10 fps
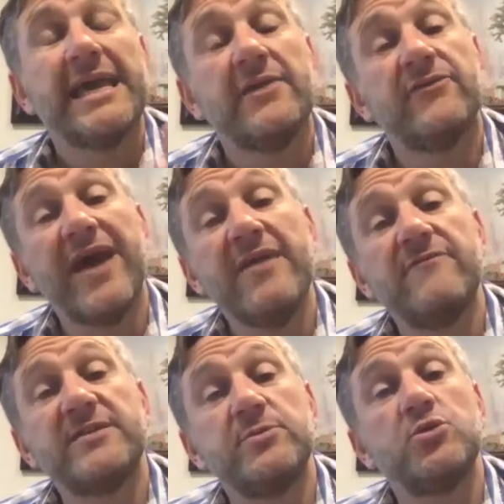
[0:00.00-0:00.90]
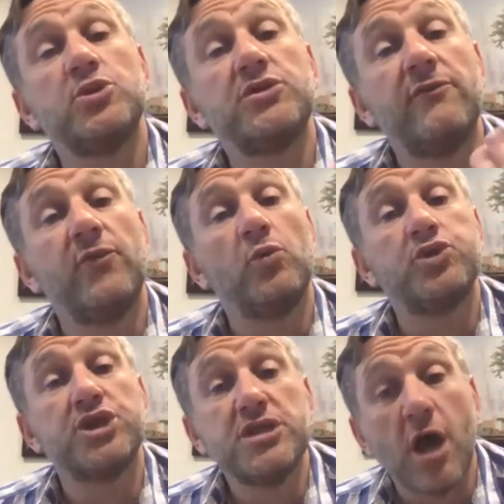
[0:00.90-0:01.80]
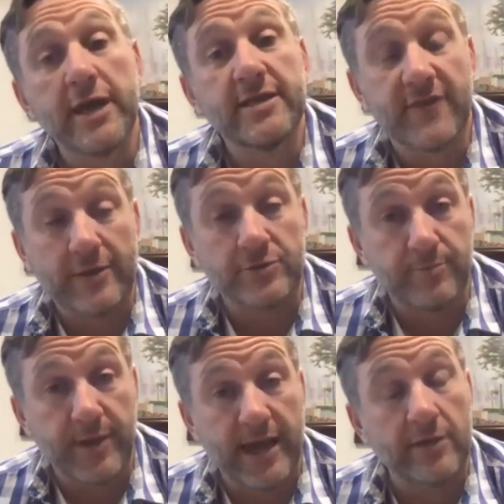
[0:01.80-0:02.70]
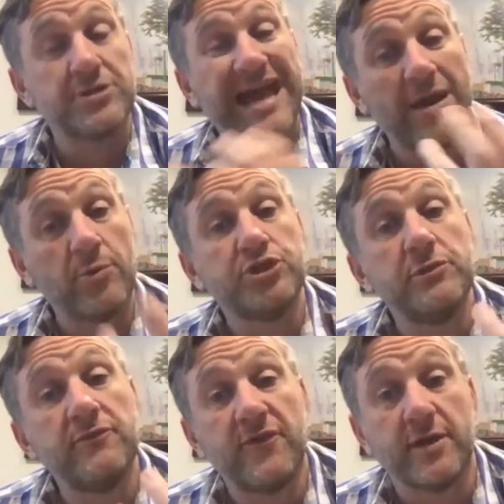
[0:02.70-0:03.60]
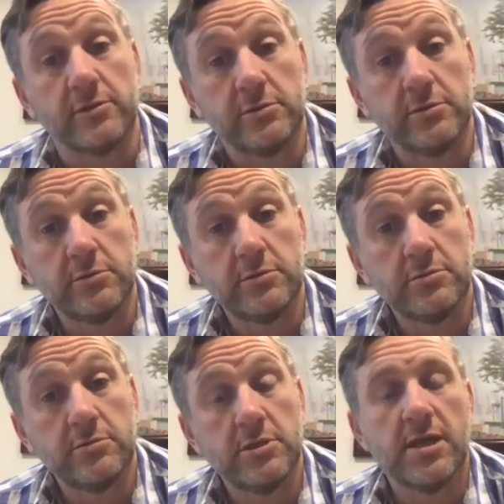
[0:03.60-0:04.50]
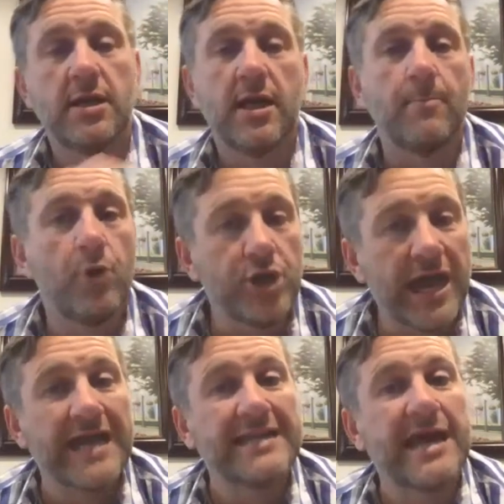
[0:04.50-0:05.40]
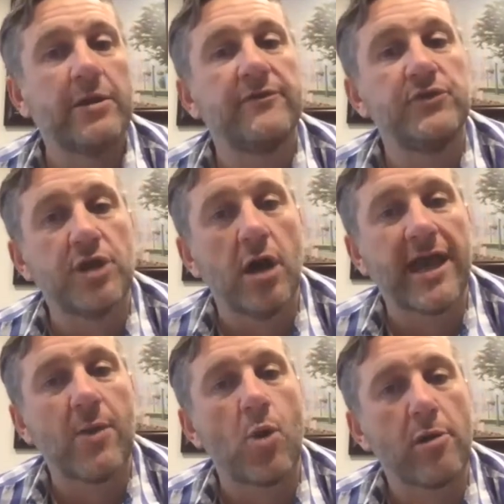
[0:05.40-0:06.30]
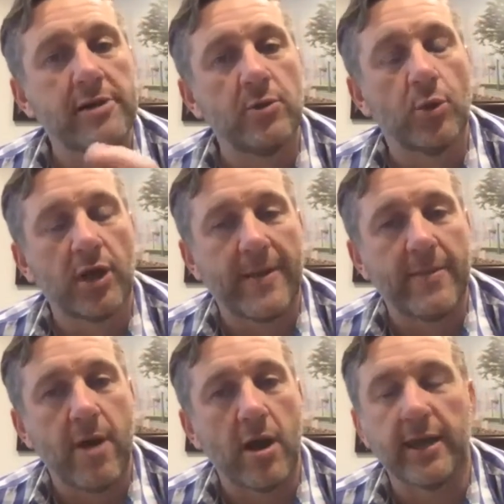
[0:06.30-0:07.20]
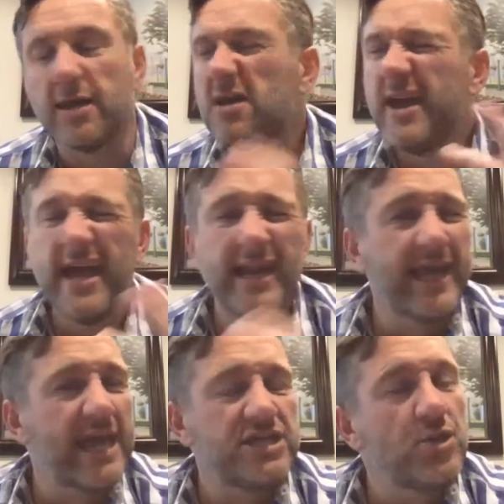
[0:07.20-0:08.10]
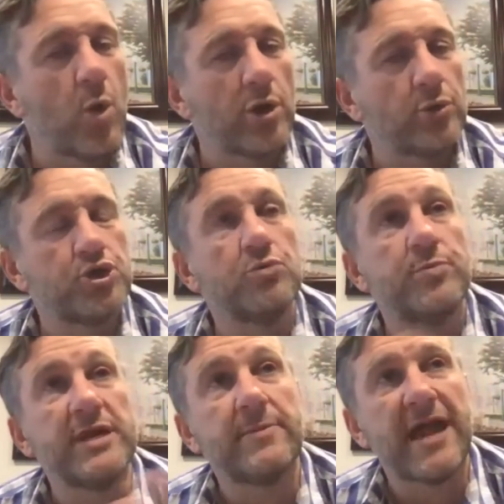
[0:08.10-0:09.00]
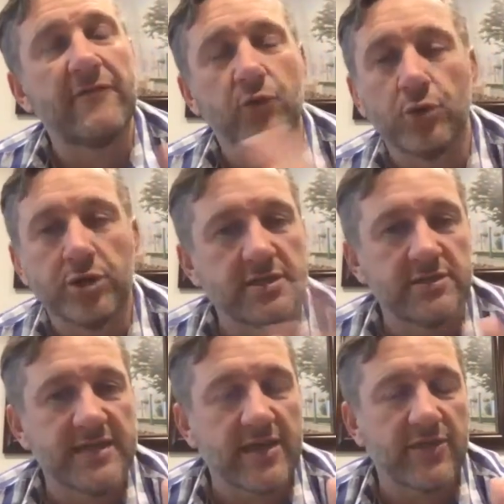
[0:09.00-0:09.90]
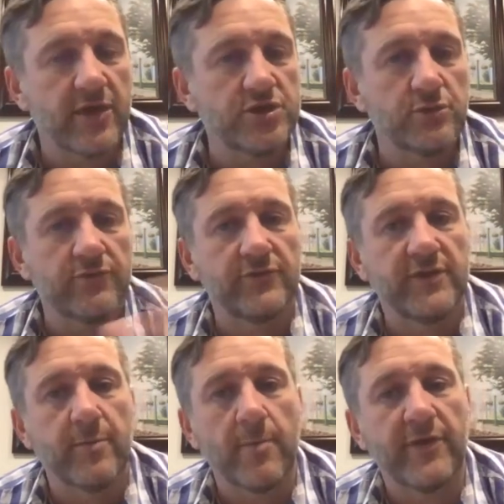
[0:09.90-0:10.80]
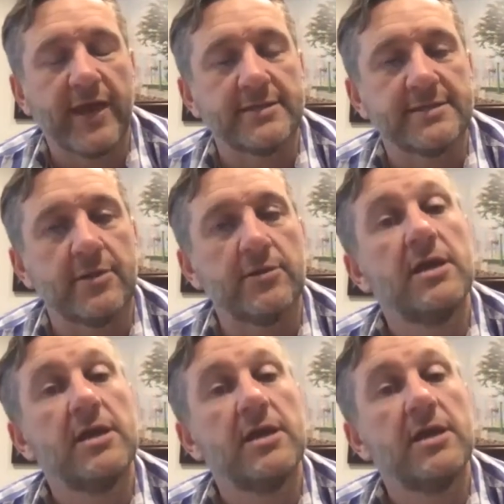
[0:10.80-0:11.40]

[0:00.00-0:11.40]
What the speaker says: If that investment were to fall to £9,000, how would you feel? Put your hand down if you start getting worried and want to come out the market. And occasionally one or two people out of an audience of, say, 30 or 50 might put their hands down.